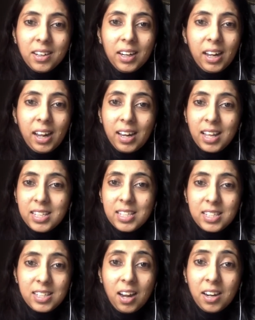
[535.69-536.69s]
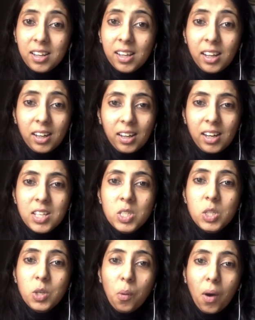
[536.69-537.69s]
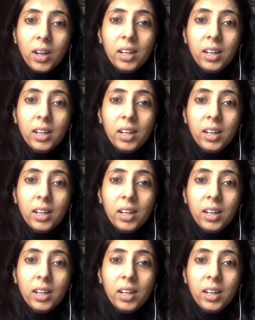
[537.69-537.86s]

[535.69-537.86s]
And unless you are